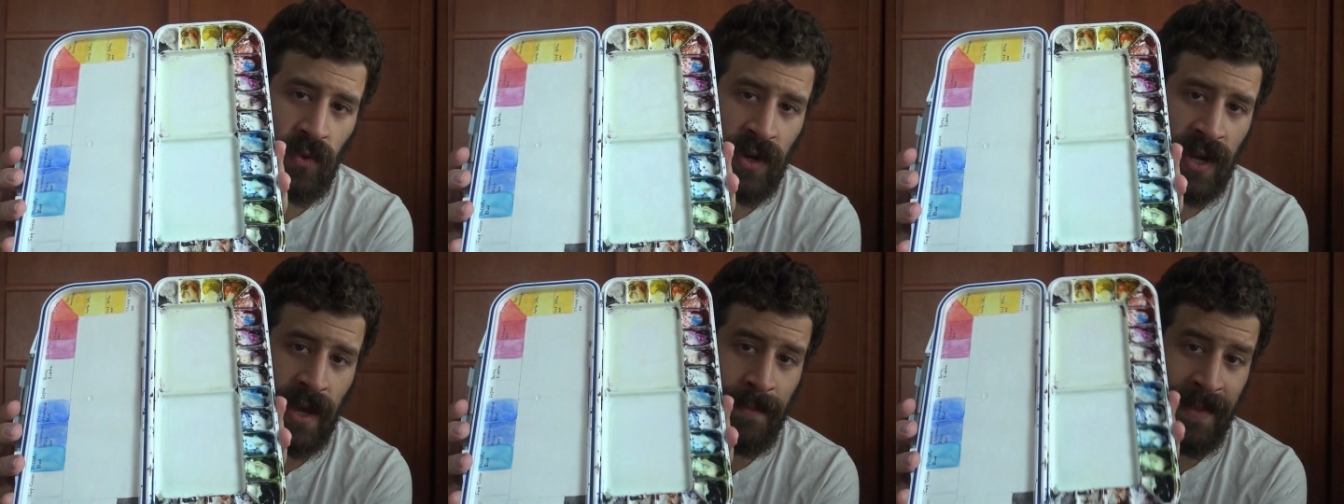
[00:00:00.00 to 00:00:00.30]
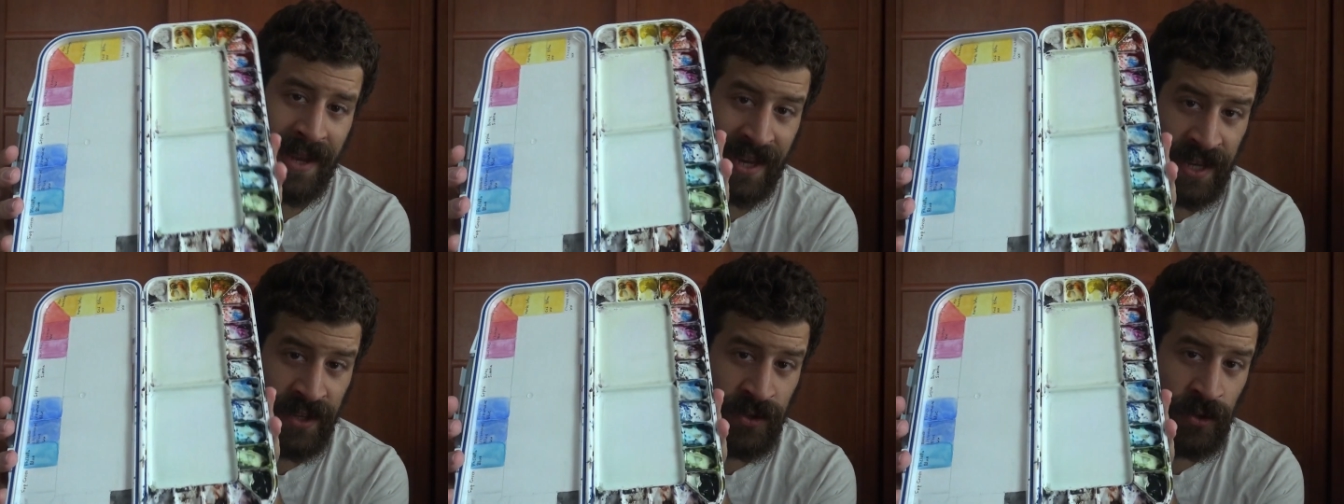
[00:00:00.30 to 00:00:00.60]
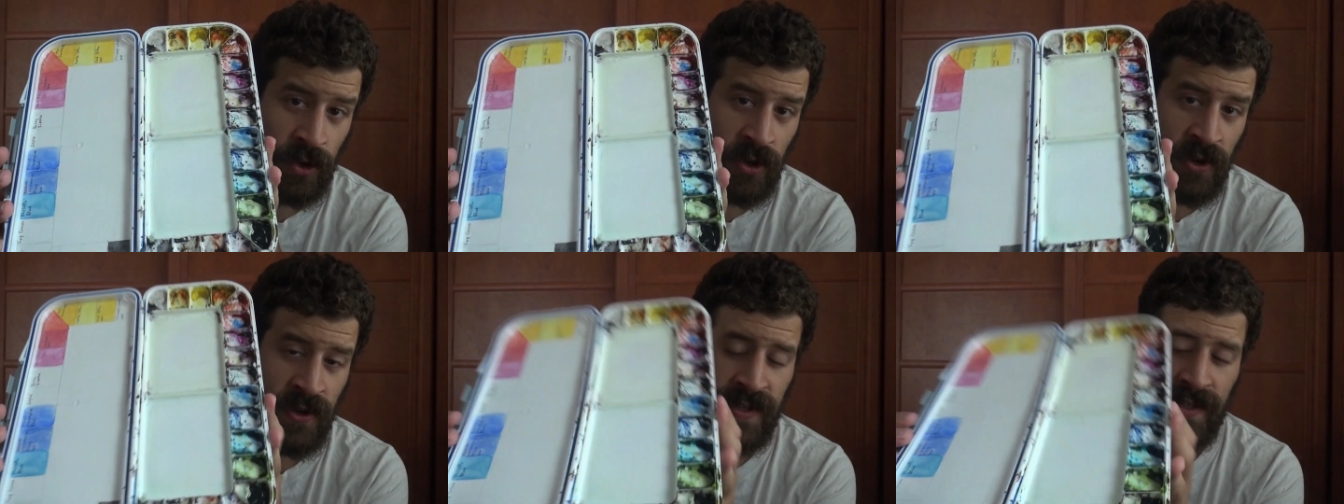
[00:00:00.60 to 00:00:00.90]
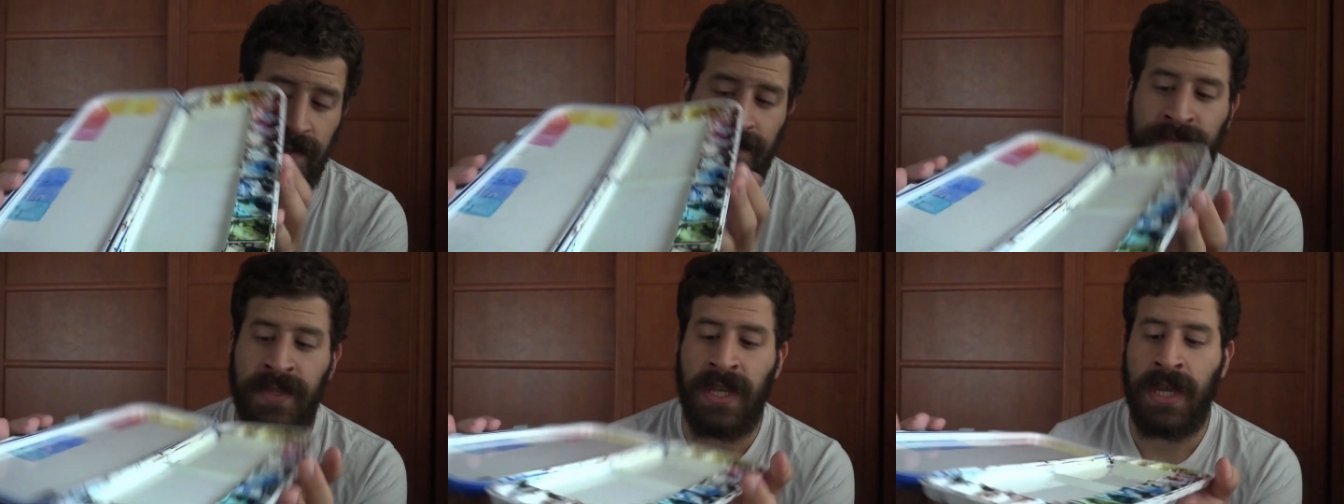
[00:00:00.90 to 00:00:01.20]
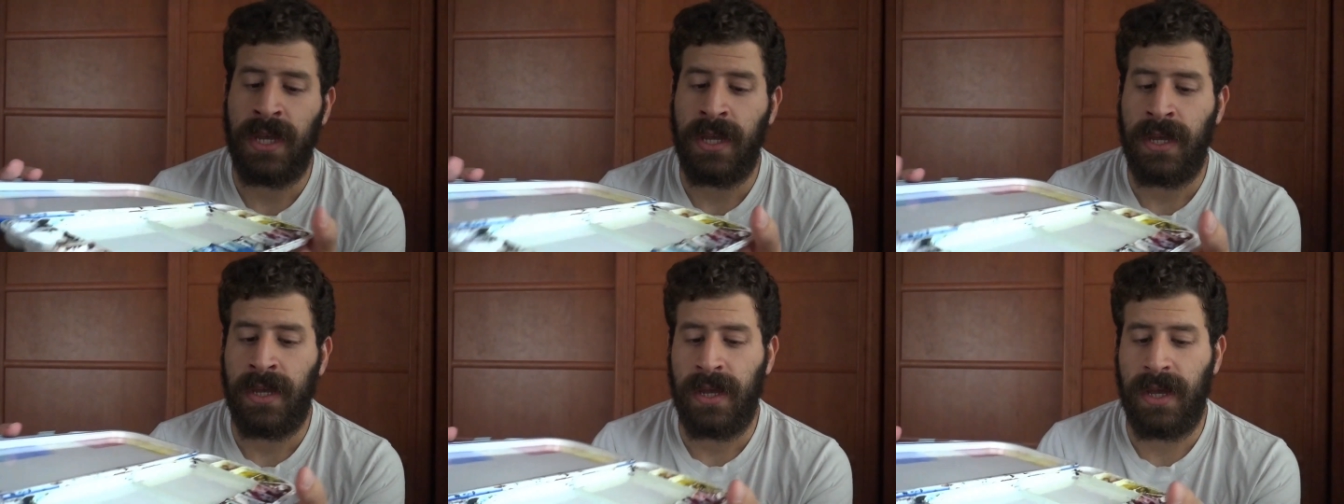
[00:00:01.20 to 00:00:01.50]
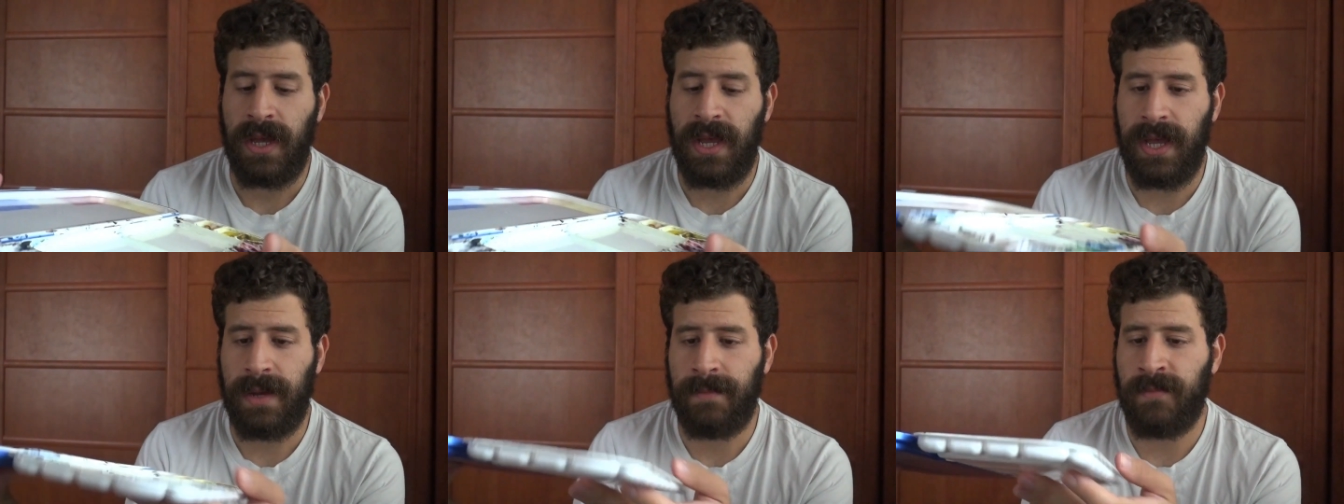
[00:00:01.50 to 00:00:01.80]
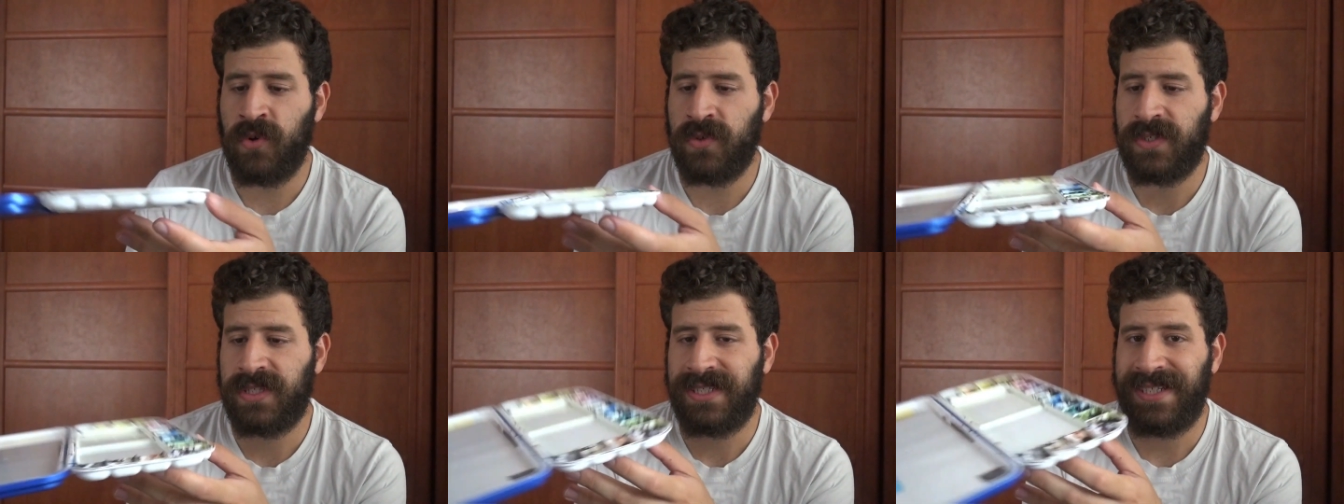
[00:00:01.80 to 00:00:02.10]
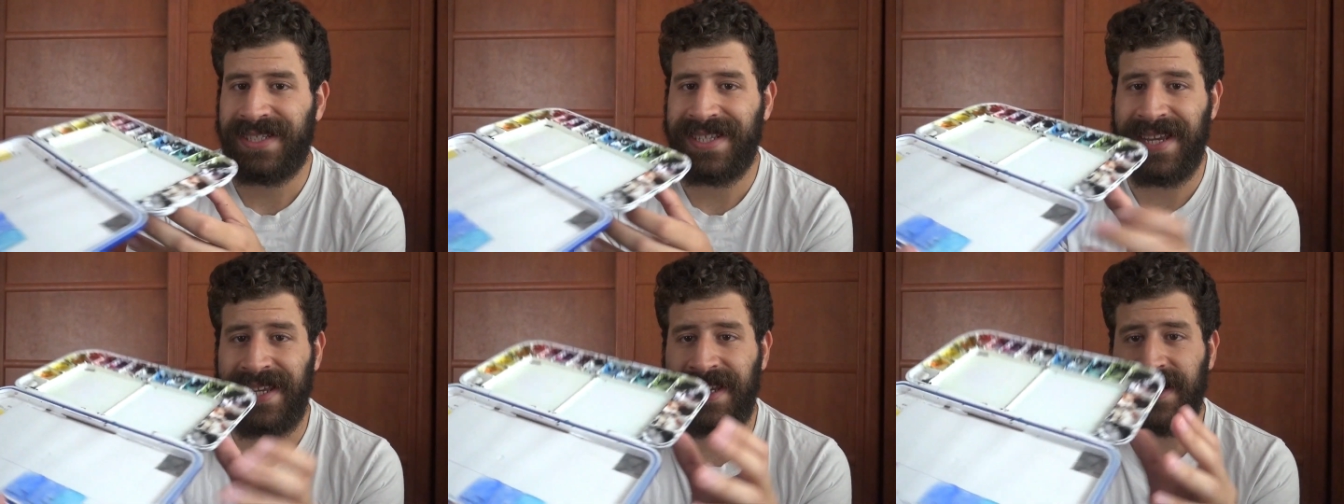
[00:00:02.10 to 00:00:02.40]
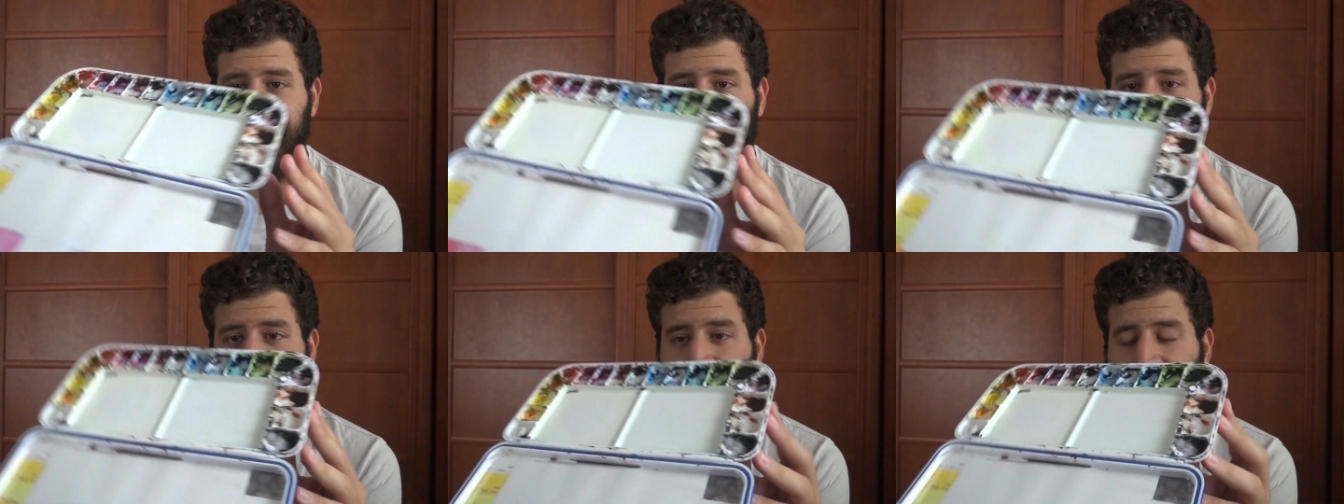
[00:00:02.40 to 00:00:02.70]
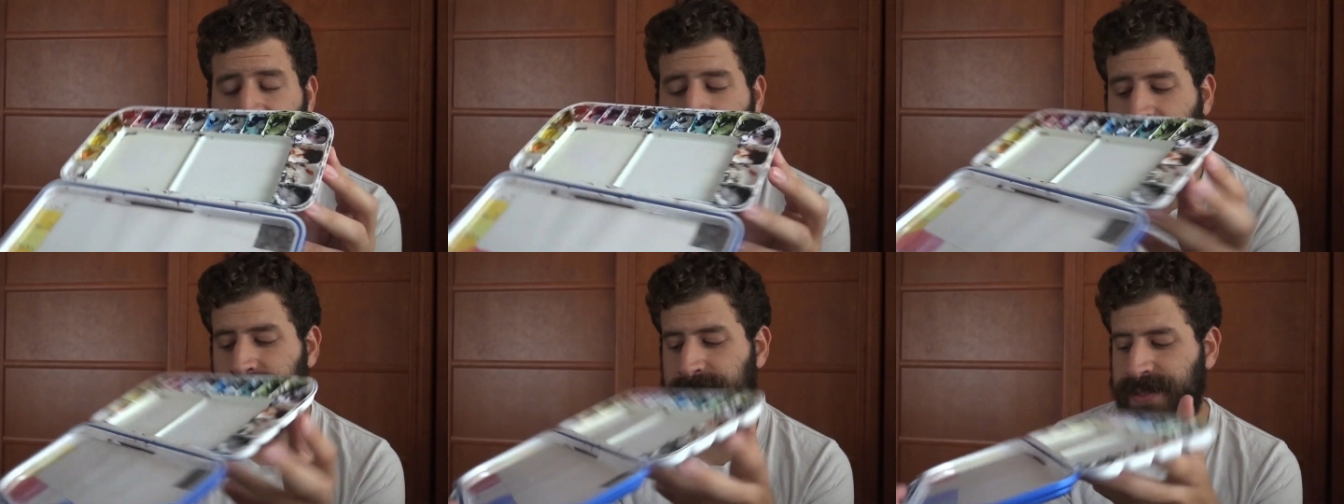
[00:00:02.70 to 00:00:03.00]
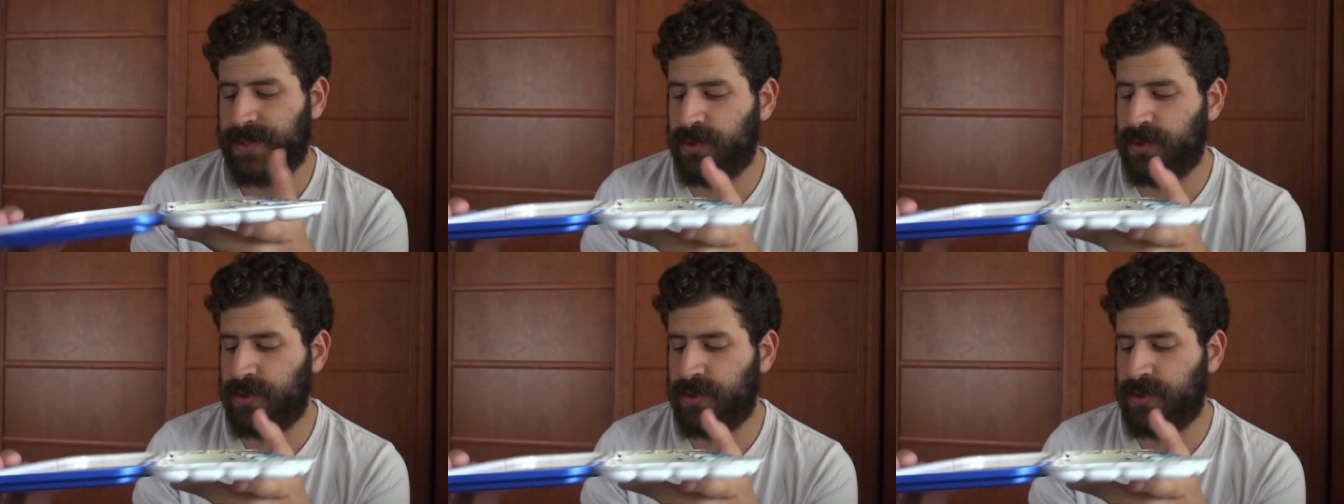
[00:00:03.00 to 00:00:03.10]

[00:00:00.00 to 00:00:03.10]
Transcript: when I'm indoors. Uh, mostly Daniel Smith.